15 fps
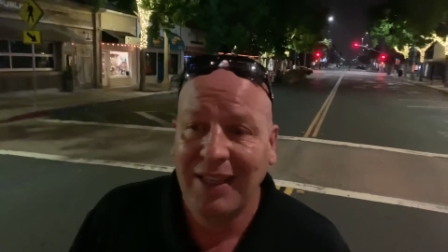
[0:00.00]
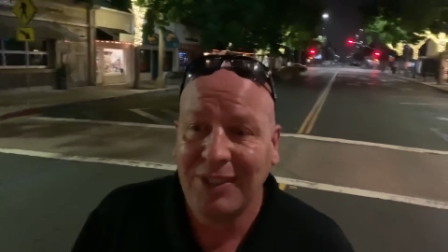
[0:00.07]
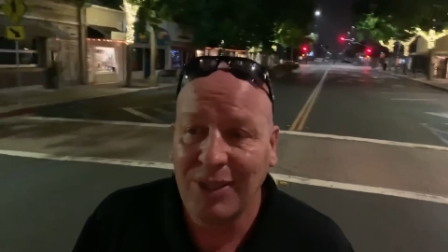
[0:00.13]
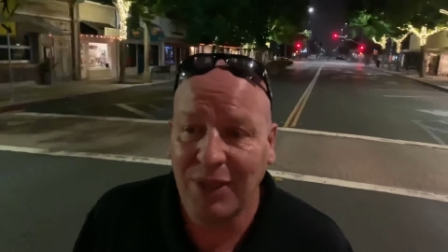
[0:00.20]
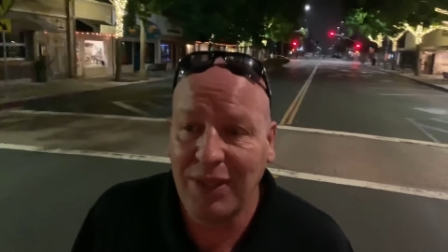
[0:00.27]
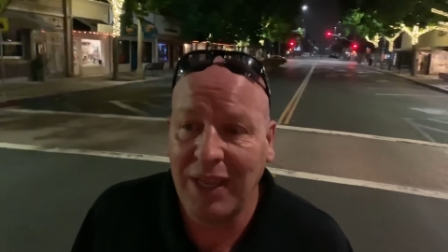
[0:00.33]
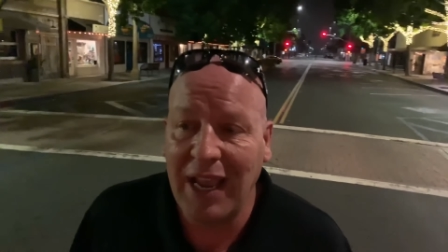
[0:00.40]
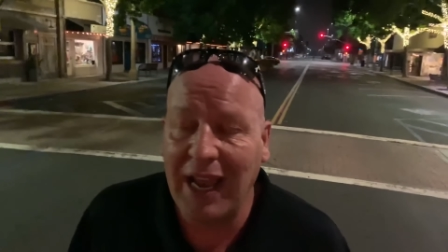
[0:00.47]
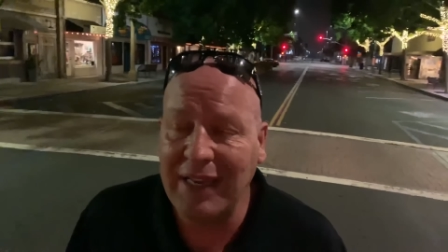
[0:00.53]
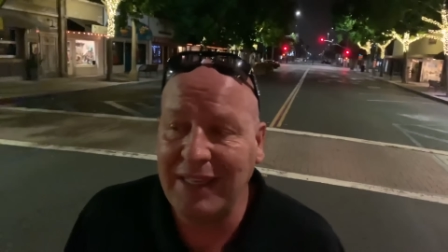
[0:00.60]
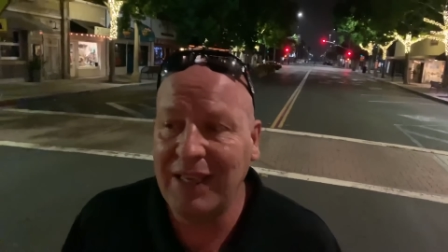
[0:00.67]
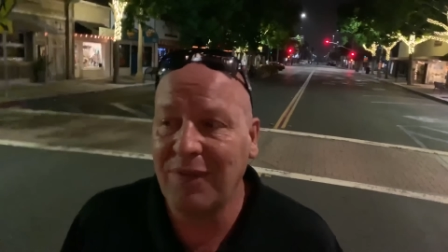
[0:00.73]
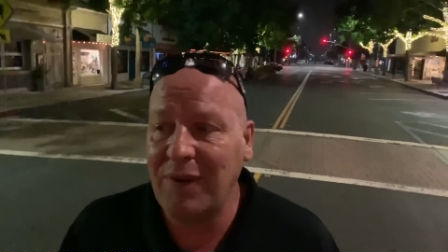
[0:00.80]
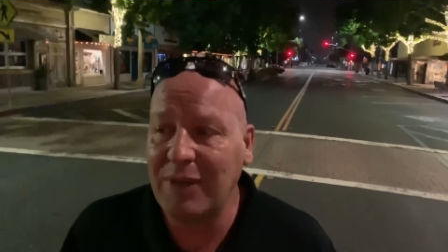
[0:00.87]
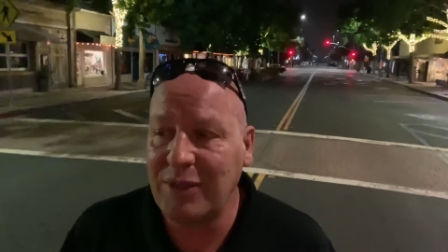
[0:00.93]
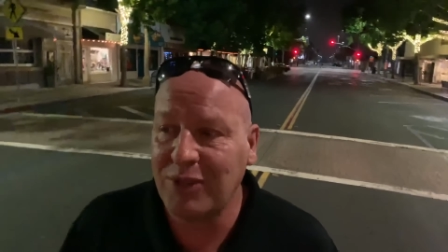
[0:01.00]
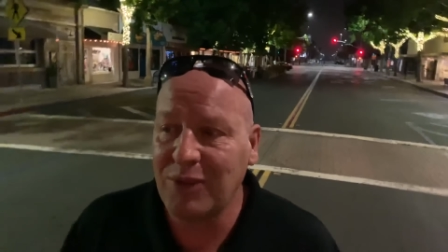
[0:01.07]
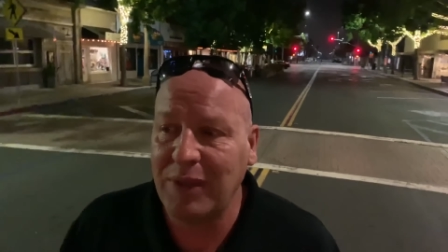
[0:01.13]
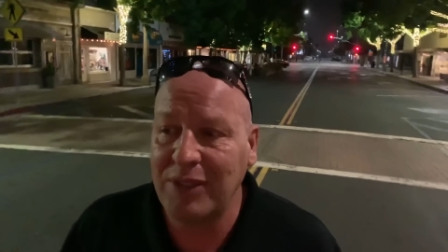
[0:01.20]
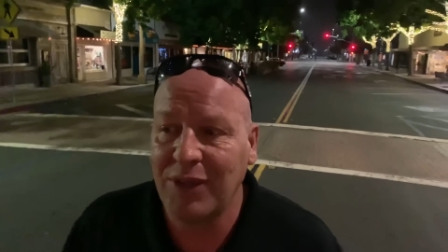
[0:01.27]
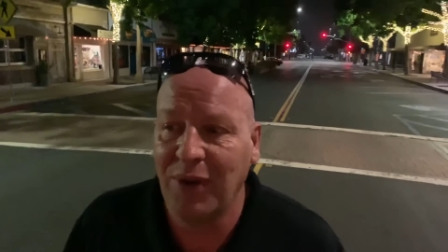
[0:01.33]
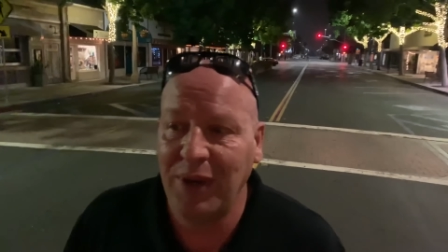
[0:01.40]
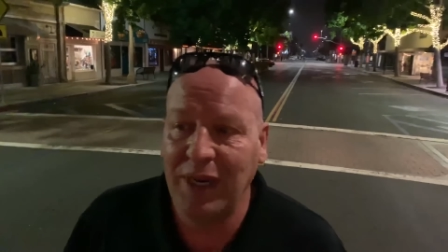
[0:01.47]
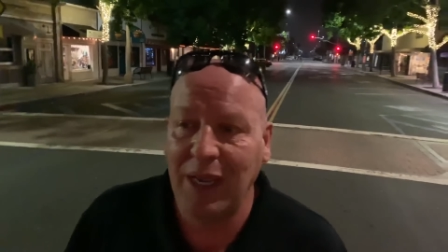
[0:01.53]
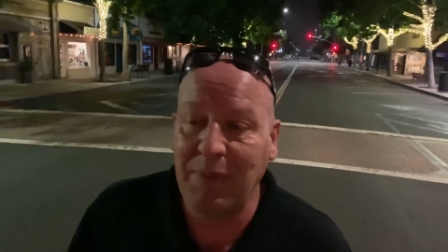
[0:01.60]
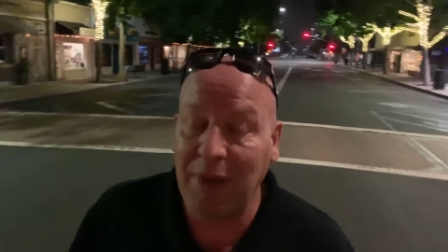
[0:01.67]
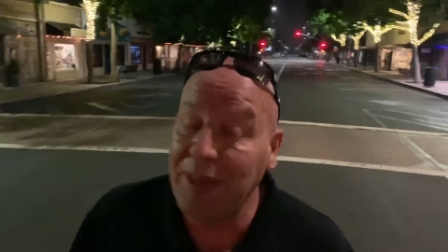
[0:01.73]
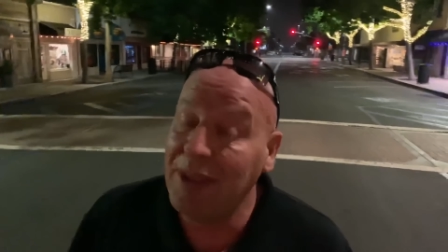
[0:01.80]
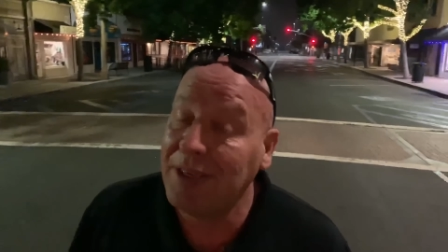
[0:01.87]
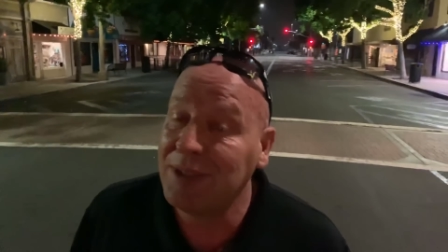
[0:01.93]
So the idea of interest rates going up,
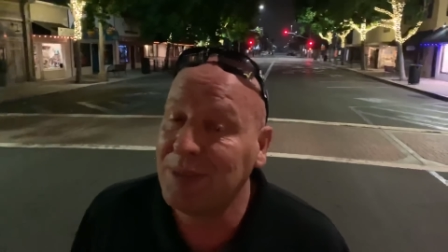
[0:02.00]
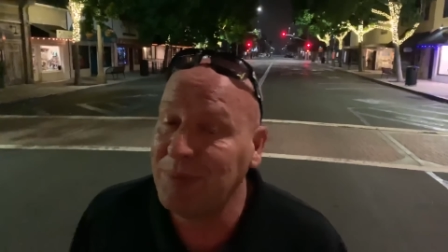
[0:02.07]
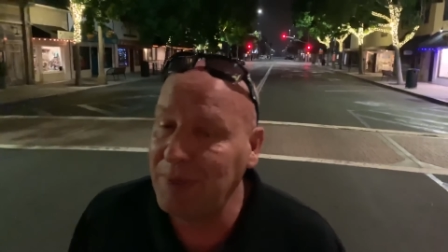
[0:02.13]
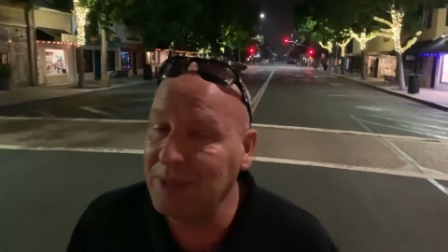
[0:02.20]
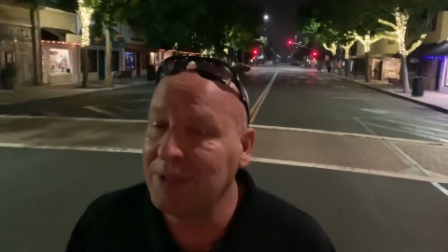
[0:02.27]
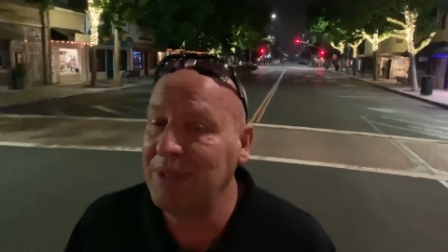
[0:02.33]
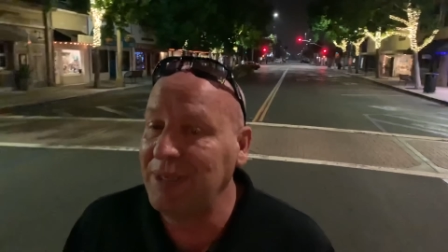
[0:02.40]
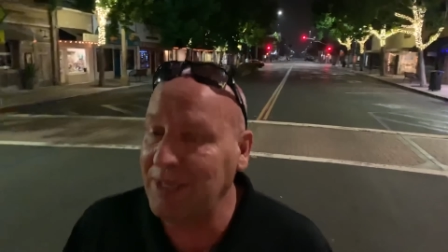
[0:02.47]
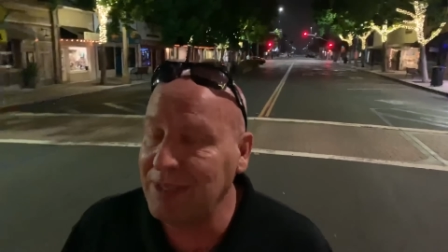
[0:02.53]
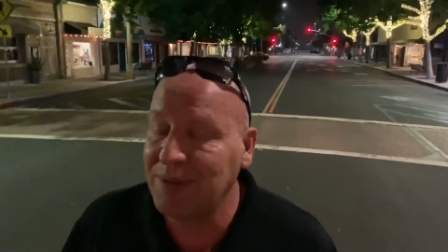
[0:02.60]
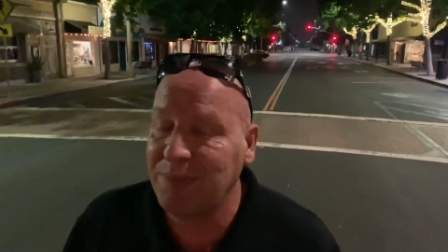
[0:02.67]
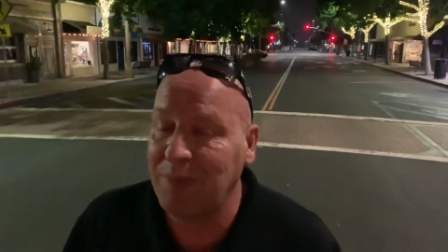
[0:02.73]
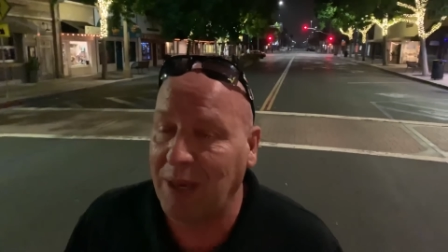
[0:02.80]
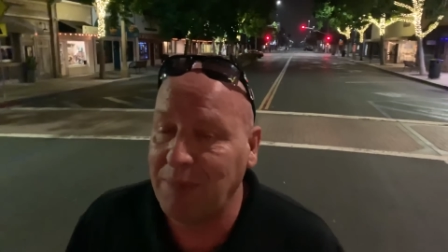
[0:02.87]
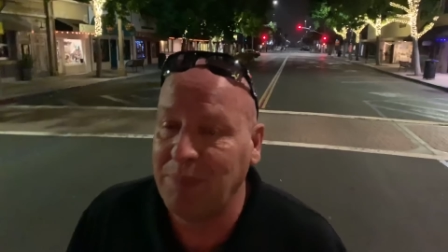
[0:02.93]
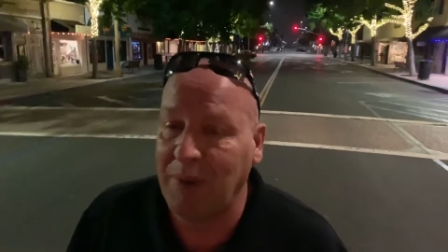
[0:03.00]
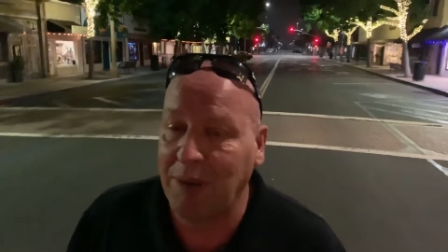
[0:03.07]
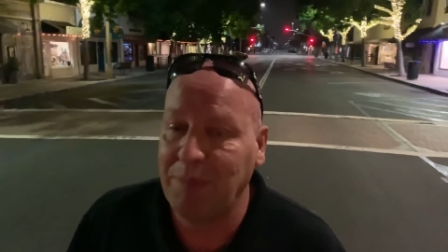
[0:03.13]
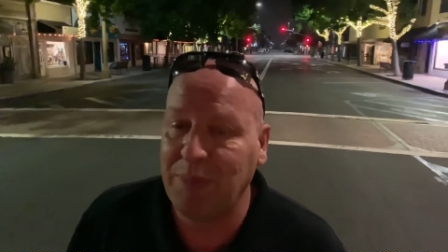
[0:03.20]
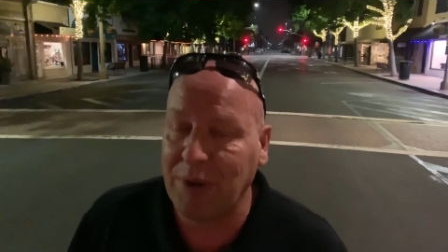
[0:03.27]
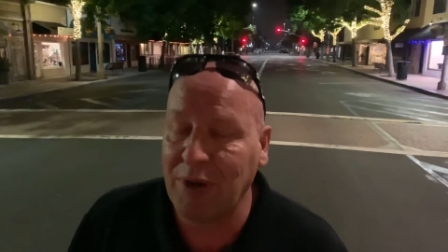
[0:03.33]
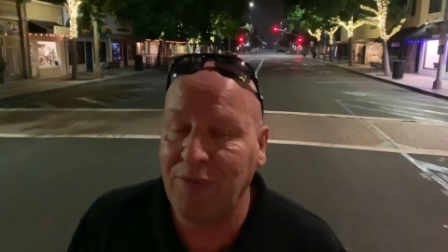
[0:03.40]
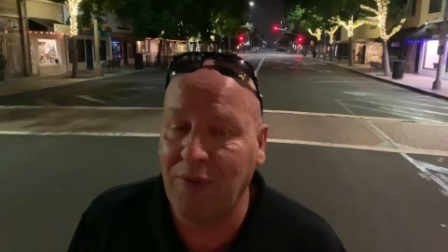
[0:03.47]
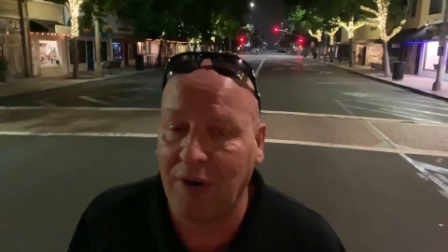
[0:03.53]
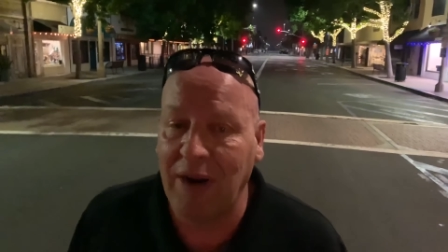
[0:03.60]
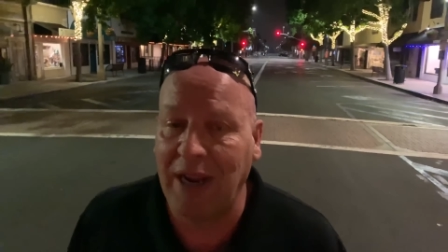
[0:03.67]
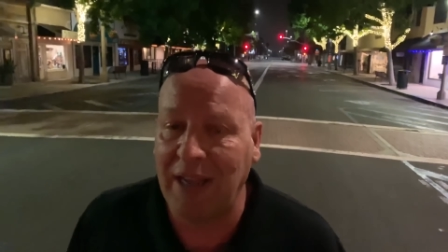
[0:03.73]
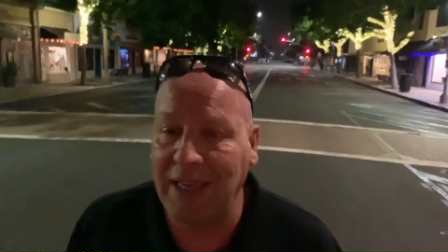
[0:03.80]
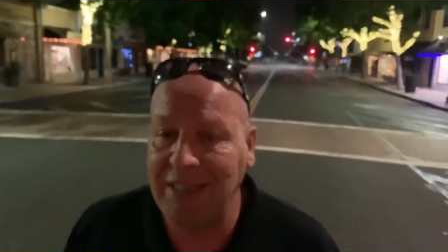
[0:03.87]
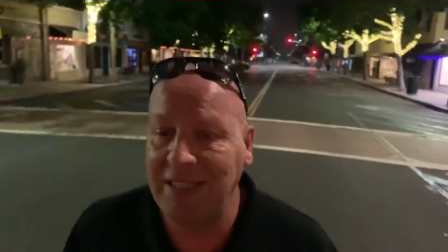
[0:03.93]
I think, is, is, is a, a, pretty far
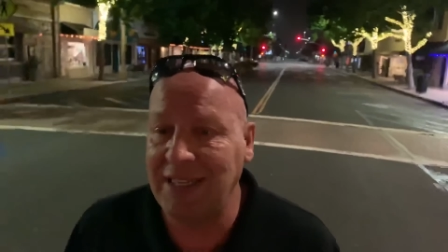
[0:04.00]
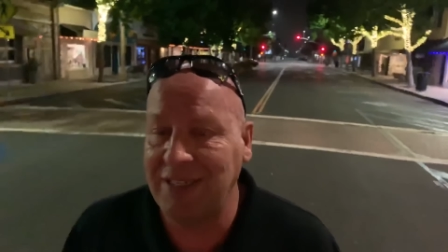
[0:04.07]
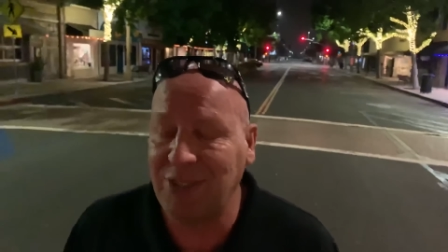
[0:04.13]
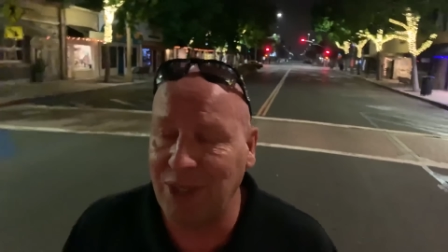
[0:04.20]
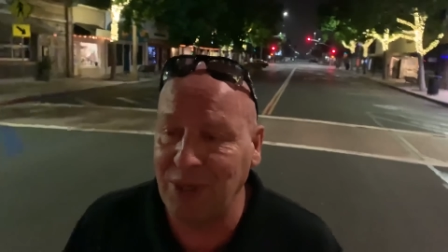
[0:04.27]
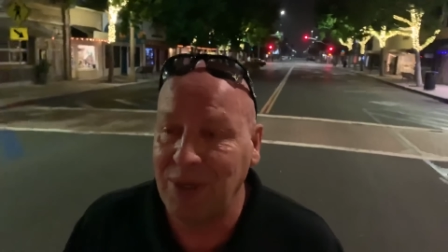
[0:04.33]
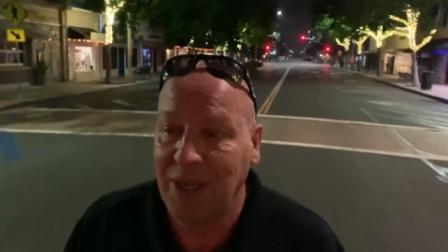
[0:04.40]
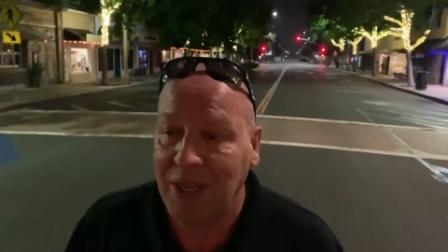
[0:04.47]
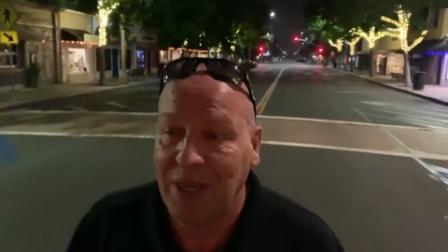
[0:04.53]
out idea too,